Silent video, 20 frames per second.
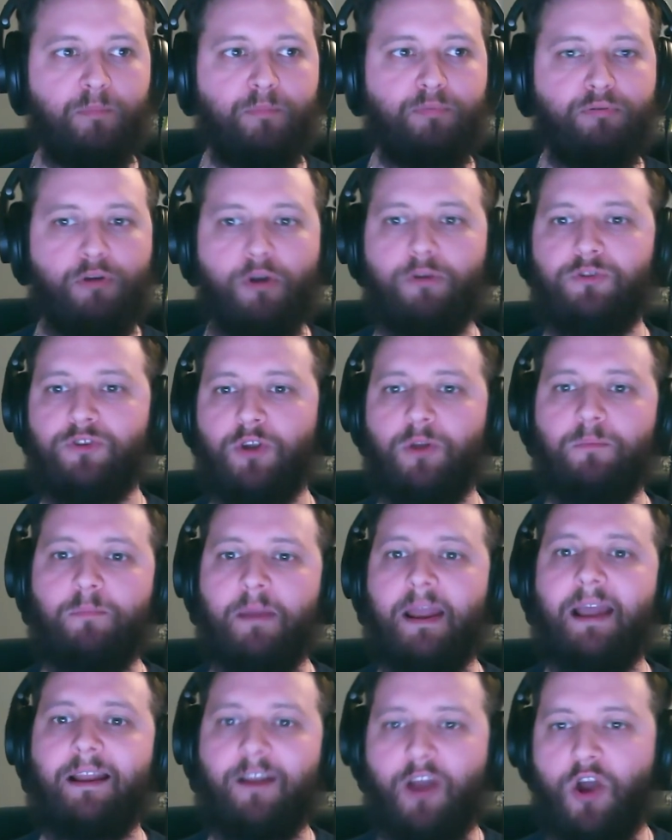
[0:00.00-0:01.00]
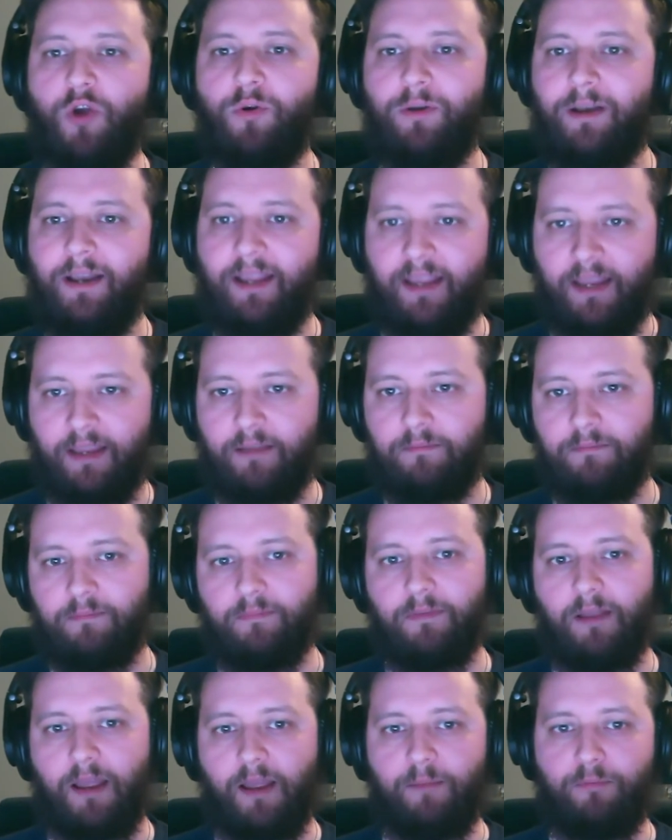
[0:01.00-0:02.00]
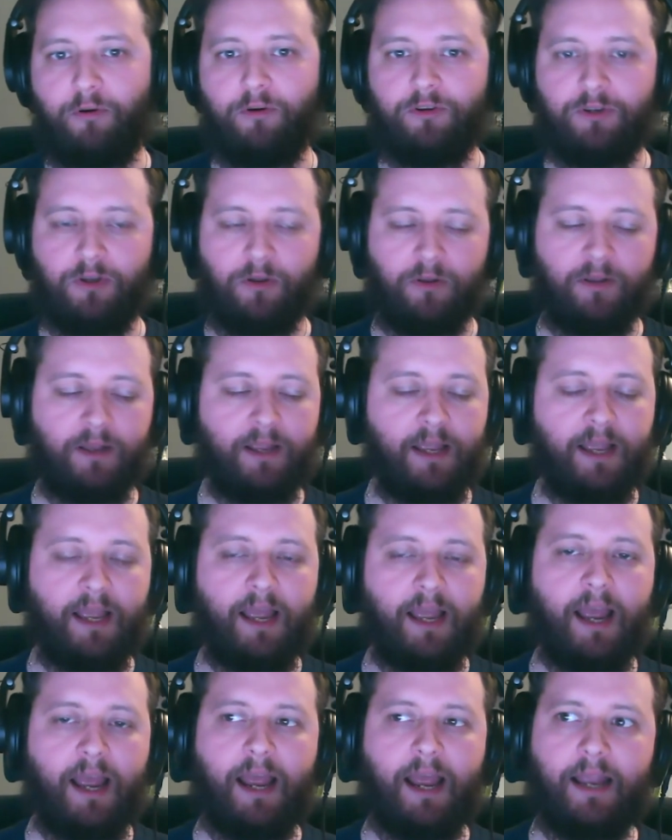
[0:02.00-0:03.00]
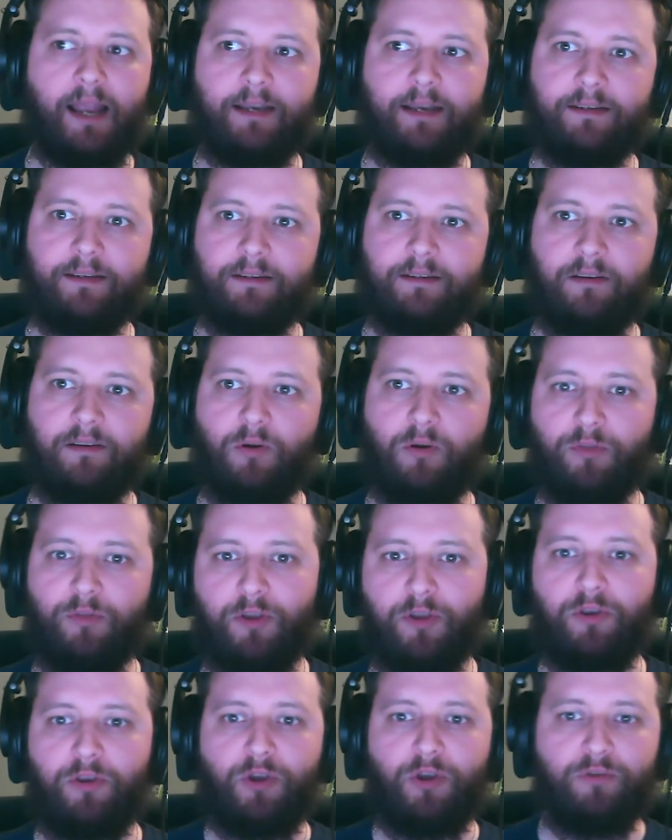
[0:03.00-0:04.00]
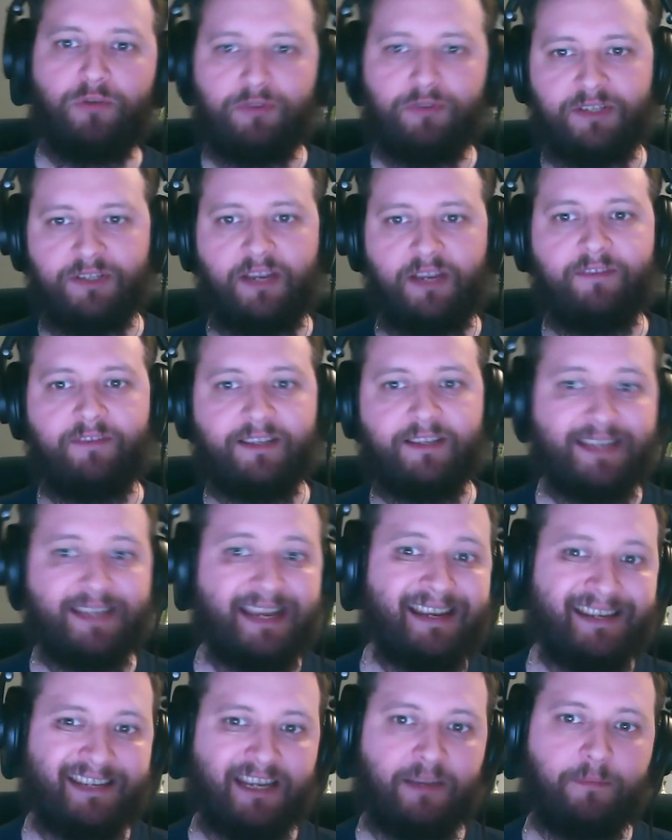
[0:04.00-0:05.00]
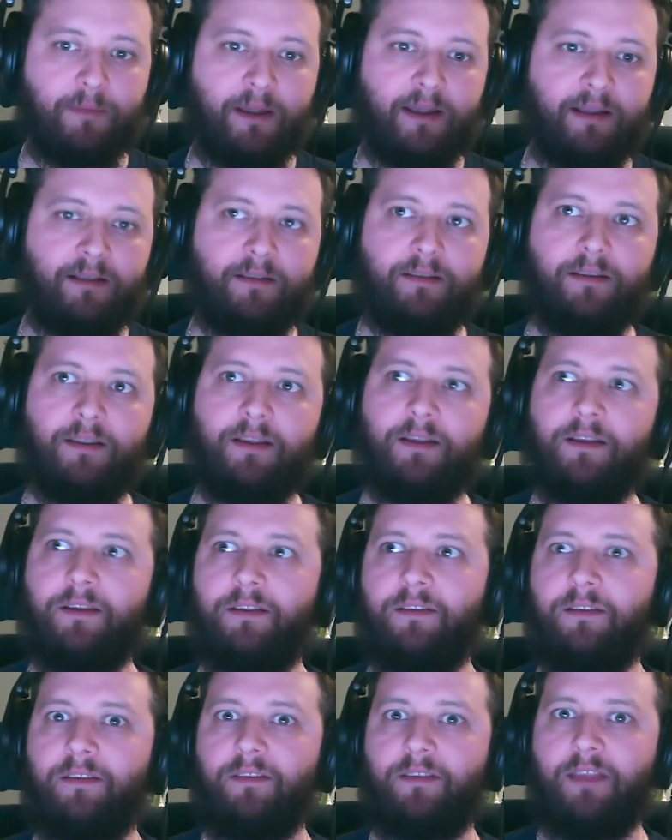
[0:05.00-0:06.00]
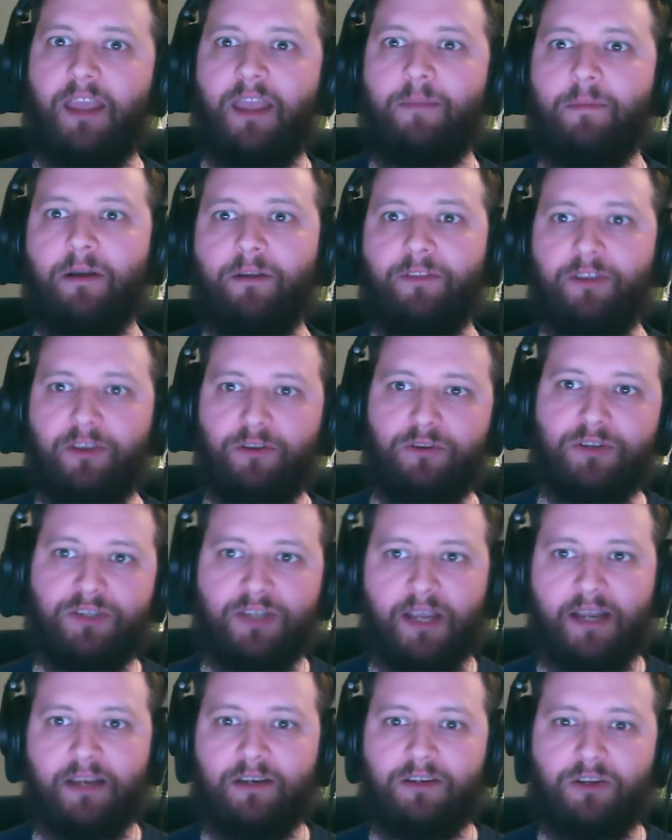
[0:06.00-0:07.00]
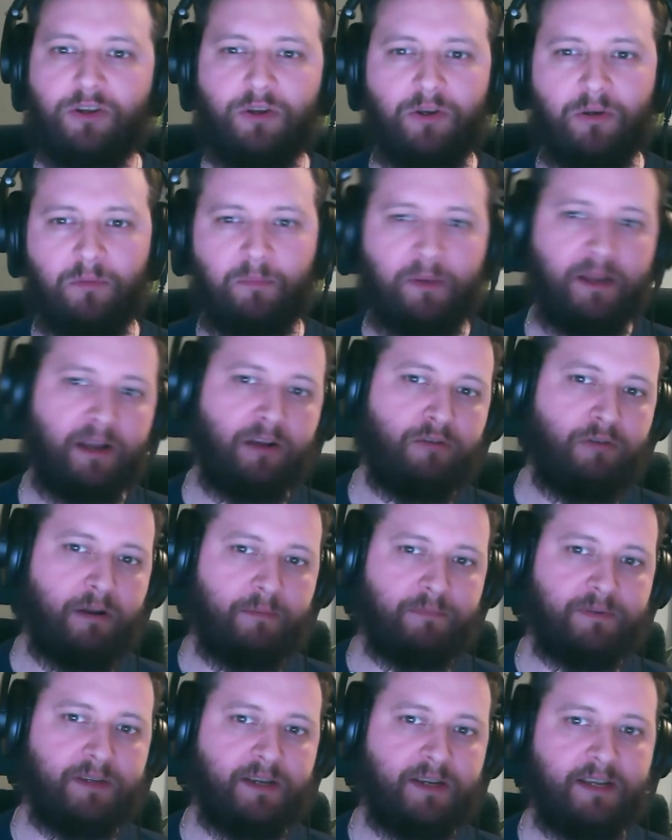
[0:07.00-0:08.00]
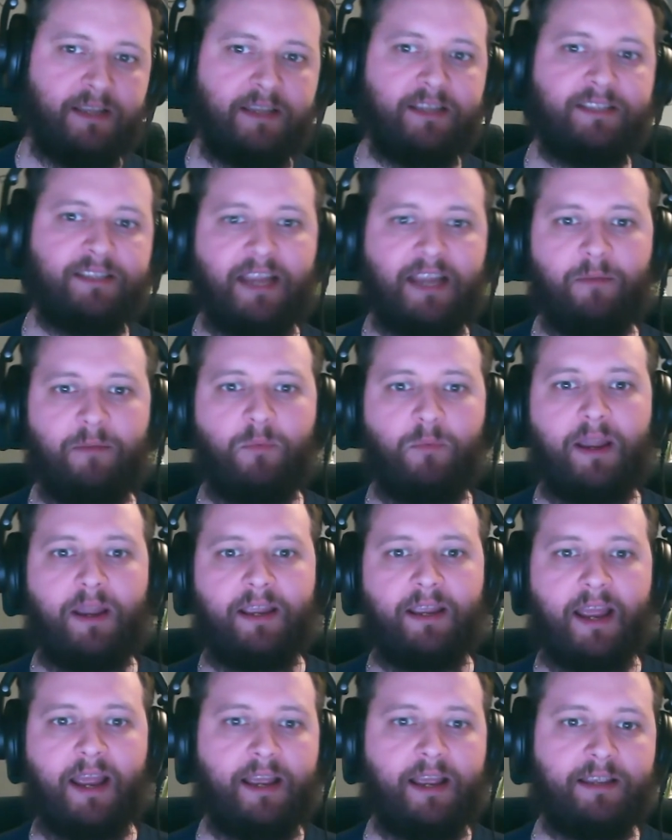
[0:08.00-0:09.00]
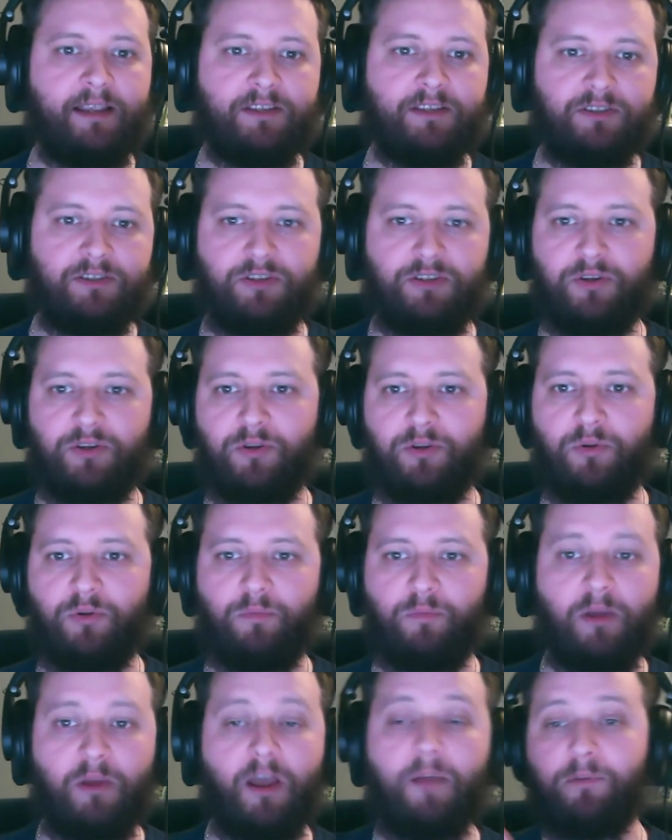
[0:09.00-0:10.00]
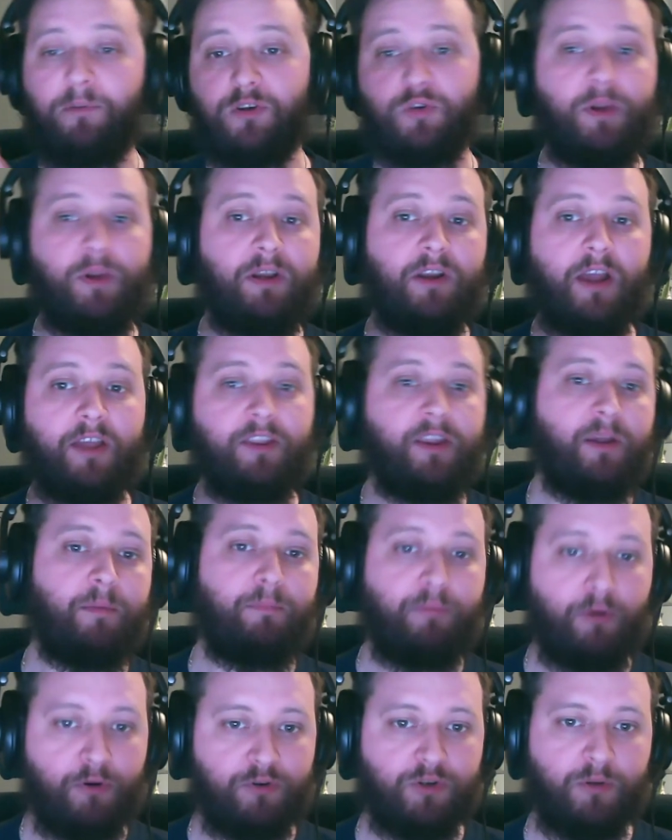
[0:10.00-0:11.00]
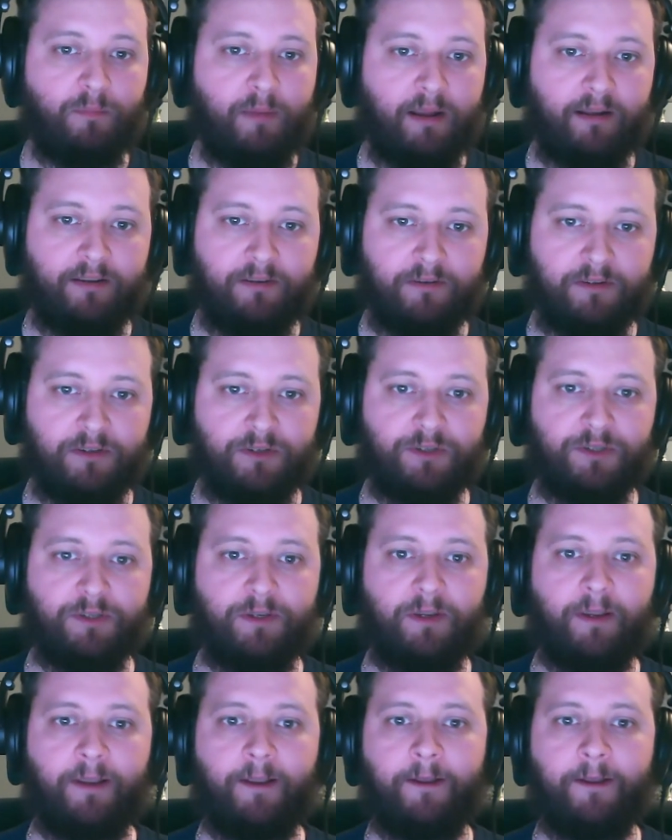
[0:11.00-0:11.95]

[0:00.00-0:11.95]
Proton Mail only protocol. And although you could receive and send email that you sent couldn't be encrypted in the same way as to between other Proton Mail users.